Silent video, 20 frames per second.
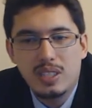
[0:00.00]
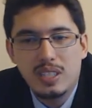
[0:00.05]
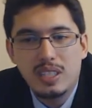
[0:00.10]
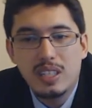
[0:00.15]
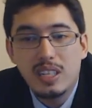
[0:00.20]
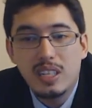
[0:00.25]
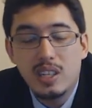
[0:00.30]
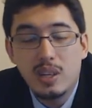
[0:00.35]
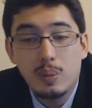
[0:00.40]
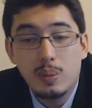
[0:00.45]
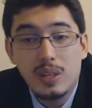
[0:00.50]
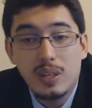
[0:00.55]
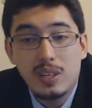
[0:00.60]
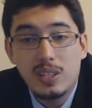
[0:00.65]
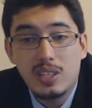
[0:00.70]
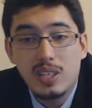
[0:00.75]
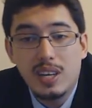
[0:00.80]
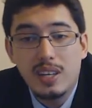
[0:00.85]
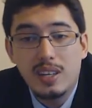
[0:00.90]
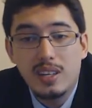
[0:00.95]
I think he could
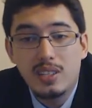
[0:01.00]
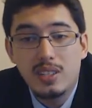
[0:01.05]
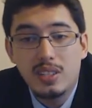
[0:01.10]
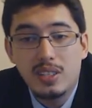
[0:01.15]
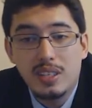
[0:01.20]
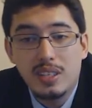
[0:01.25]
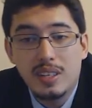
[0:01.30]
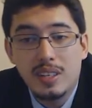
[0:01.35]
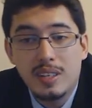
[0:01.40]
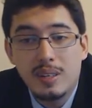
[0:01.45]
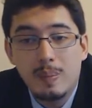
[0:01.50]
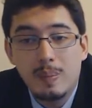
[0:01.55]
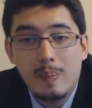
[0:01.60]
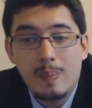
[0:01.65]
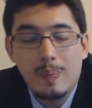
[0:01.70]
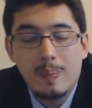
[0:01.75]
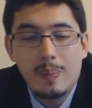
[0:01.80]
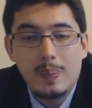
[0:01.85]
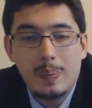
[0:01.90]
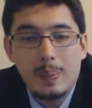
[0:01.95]
be a challenger there.
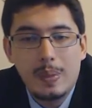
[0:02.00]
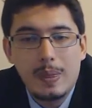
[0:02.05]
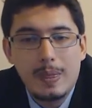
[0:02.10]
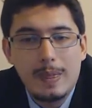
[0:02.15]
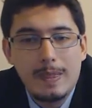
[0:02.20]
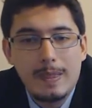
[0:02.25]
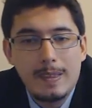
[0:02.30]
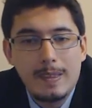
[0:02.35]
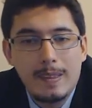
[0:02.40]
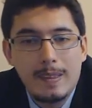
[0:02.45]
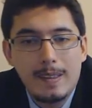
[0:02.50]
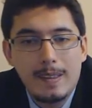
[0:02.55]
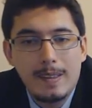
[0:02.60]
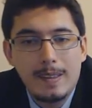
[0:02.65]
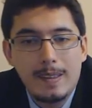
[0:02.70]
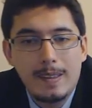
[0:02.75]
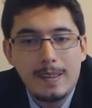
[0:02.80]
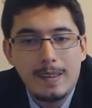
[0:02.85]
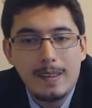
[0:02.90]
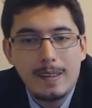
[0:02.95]

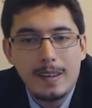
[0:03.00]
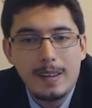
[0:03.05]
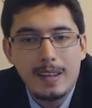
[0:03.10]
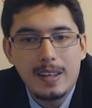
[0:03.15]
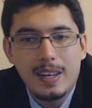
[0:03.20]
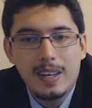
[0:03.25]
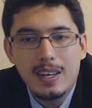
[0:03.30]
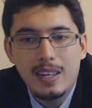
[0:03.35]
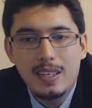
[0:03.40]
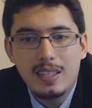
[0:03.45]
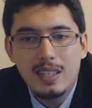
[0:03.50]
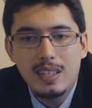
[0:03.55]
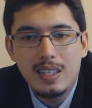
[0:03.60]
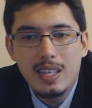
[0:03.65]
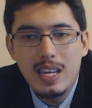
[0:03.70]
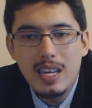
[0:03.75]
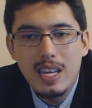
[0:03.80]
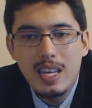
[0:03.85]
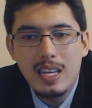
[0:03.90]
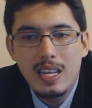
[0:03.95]
And that
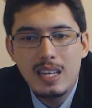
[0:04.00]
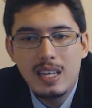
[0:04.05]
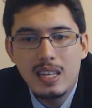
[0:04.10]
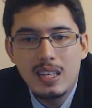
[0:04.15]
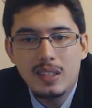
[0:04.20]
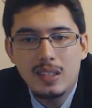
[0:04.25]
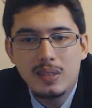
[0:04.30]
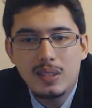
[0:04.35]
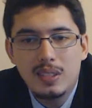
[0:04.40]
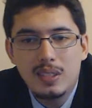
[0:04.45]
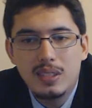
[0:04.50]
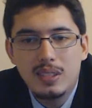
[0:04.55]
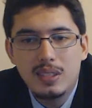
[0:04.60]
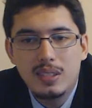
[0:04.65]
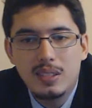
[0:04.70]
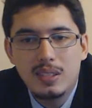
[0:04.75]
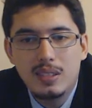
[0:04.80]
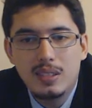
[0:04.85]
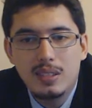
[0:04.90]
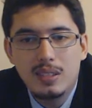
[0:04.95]
leaves,
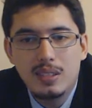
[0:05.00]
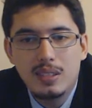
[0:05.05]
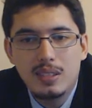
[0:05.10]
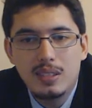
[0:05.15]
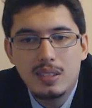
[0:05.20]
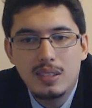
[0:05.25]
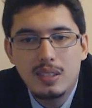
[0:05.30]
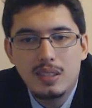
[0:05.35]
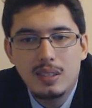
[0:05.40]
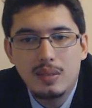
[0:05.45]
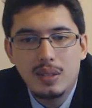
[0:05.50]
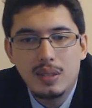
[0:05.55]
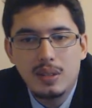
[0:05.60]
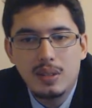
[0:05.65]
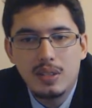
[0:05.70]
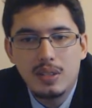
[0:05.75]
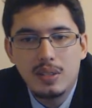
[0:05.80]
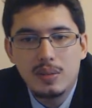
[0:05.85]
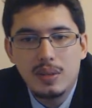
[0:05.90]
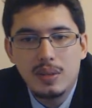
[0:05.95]
if I
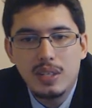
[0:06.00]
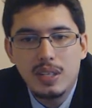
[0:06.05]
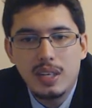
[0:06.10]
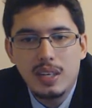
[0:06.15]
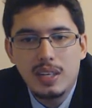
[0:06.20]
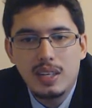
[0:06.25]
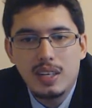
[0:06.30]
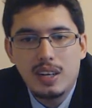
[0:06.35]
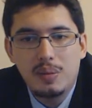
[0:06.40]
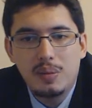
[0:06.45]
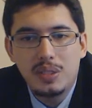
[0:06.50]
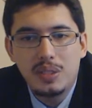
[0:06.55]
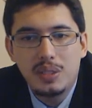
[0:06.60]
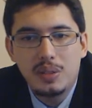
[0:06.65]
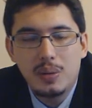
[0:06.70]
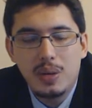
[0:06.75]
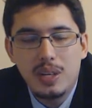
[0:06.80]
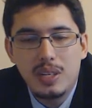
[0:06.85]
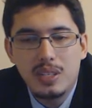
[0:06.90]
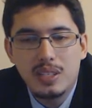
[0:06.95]
got this right, Ed
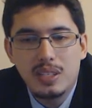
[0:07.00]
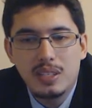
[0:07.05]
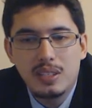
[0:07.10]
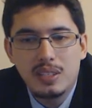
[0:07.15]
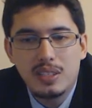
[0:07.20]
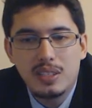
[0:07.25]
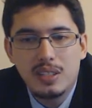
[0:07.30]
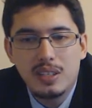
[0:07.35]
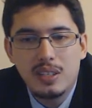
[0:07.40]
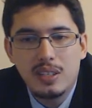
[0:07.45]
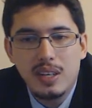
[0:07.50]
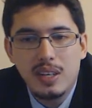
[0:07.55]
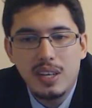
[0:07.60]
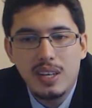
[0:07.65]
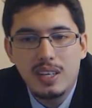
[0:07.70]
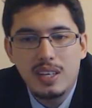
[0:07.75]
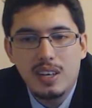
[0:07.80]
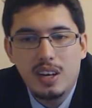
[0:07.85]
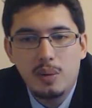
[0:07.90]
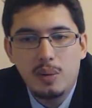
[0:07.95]
Carpenter Racing. So
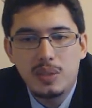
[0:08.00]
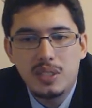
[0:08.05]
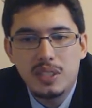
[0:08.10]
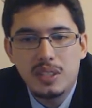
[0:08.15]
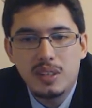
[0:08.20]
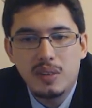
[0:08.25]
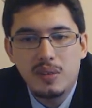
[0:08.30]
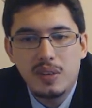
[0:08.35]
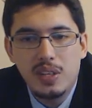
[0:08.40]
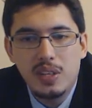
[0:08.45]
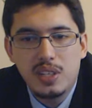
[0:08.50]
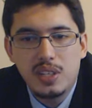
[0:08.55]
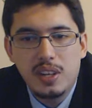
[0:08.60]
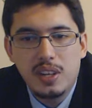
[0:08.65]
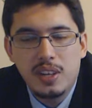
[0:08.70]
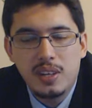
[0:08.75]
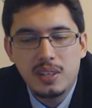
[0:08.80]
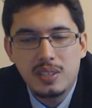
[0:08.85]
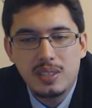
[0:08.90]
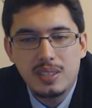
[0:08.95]
Ed Carpenter finished
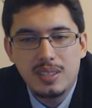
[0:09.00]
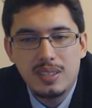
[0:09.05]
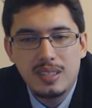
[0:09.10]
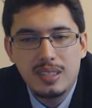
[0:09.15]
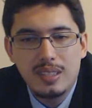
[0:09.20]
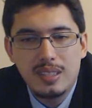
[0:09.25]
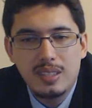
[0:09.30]
last.